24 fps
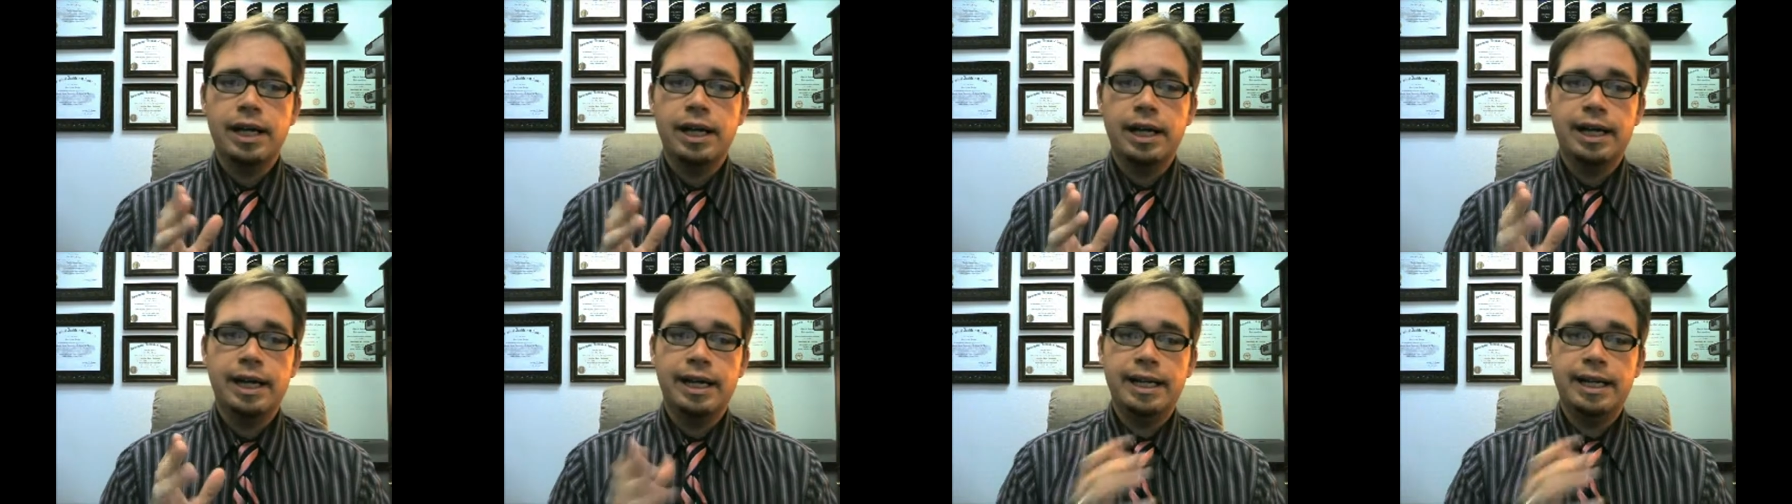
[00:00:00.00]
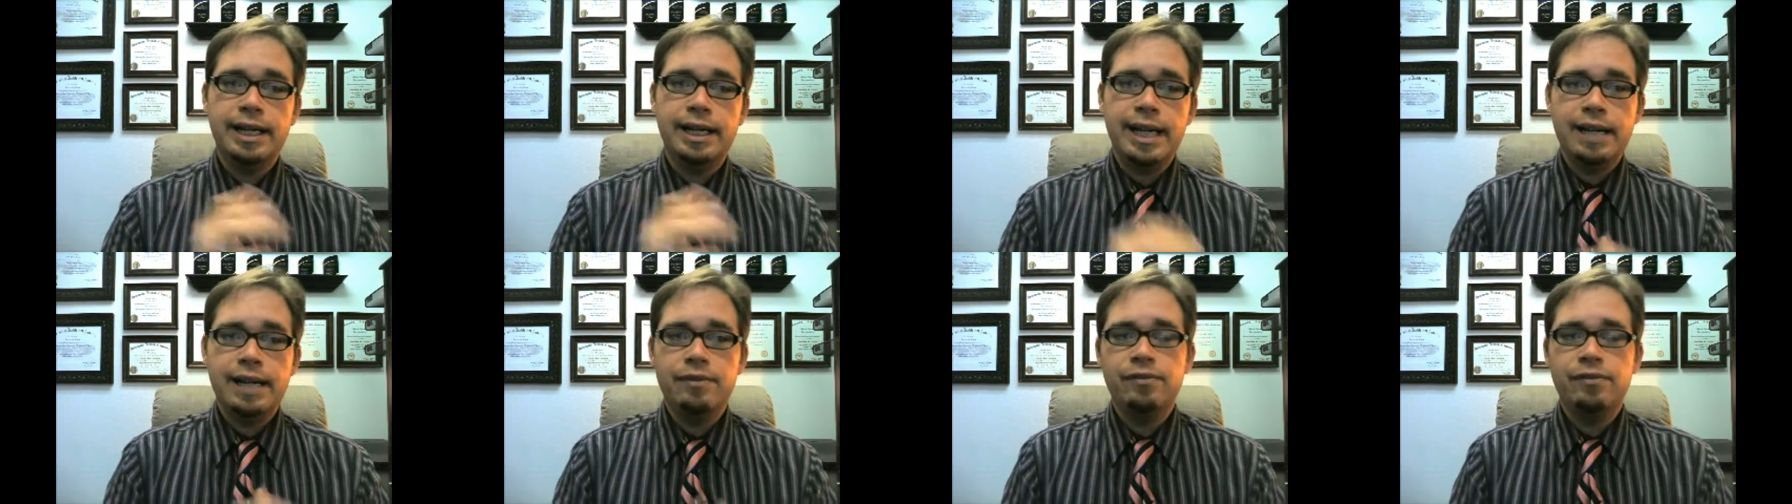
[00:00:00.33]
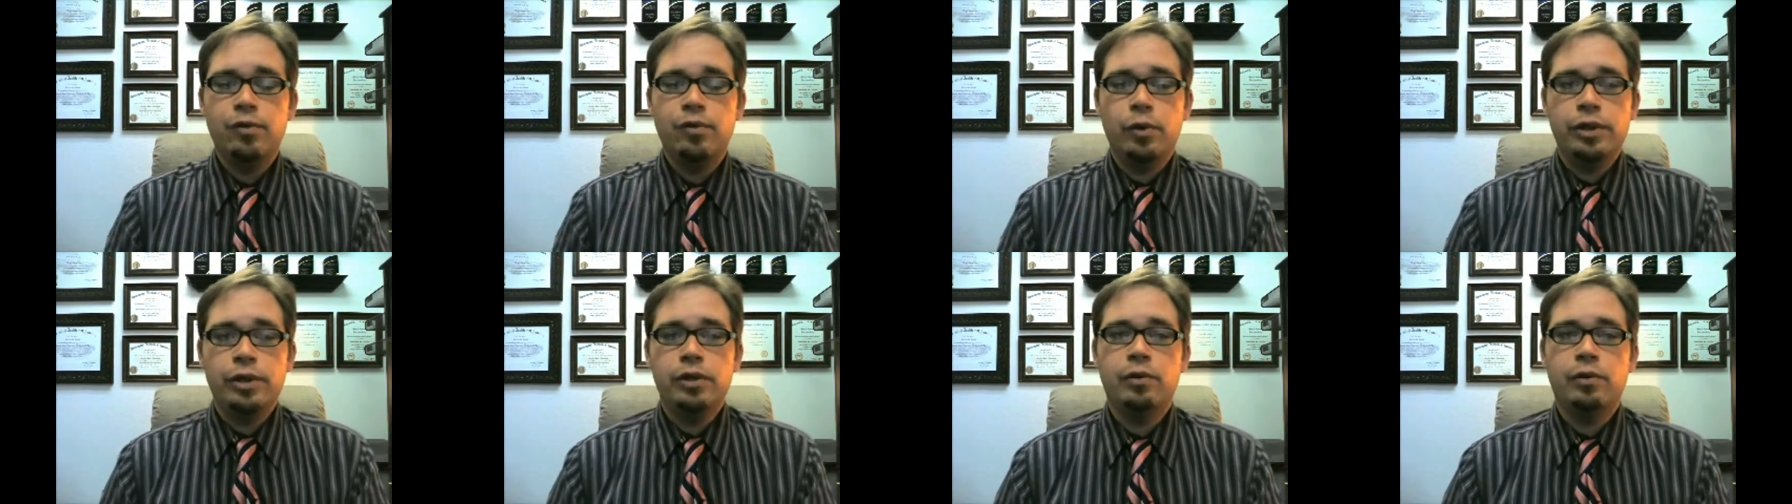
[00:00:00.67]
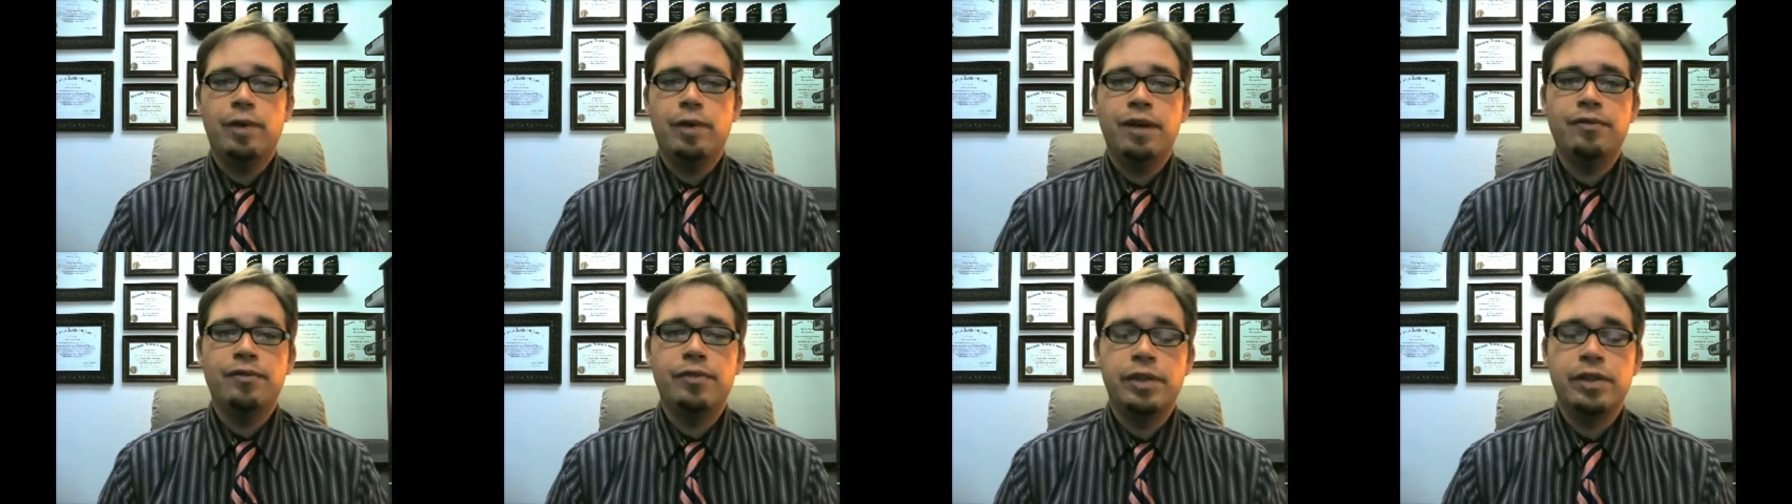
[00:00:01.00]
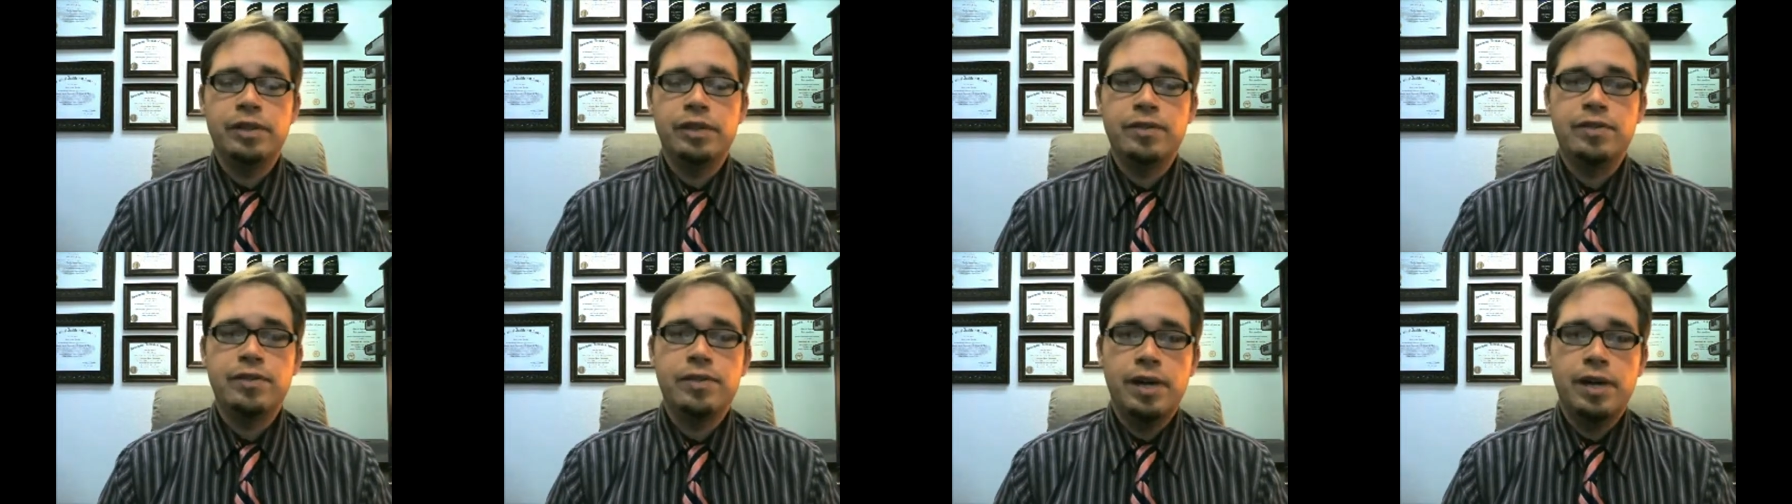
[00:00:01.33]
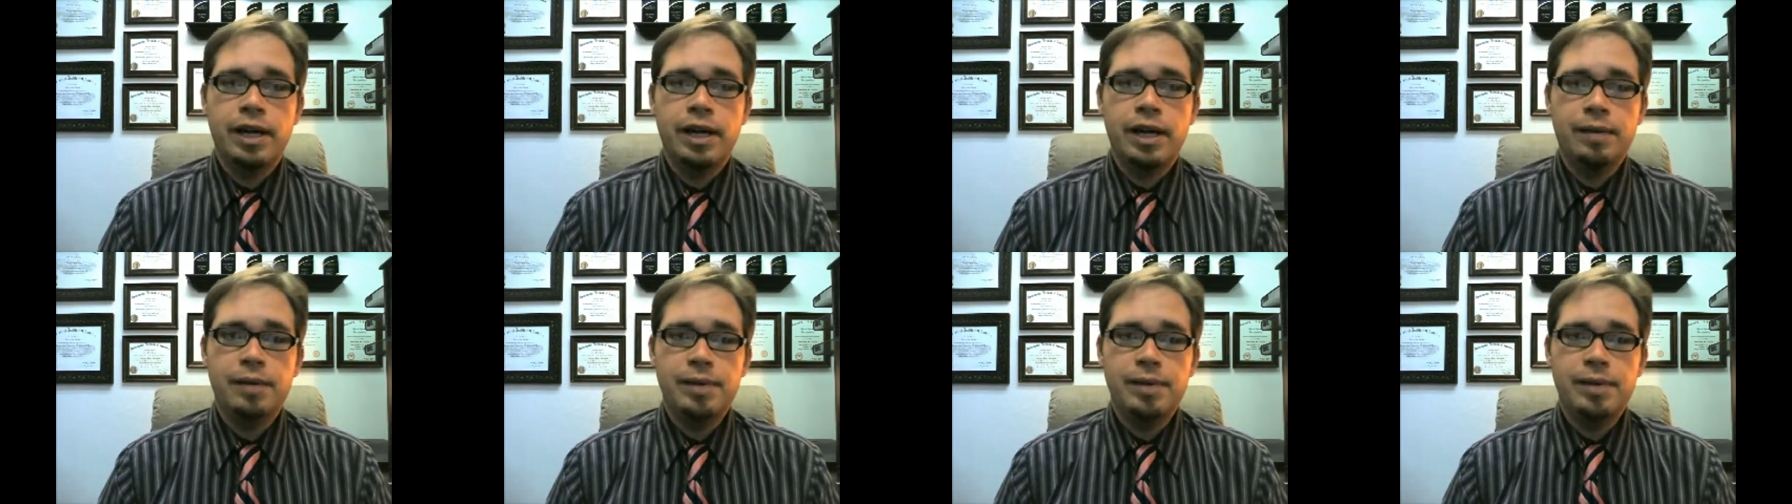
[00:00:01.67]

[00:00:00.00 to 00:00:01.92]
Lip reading: And again, for your reference,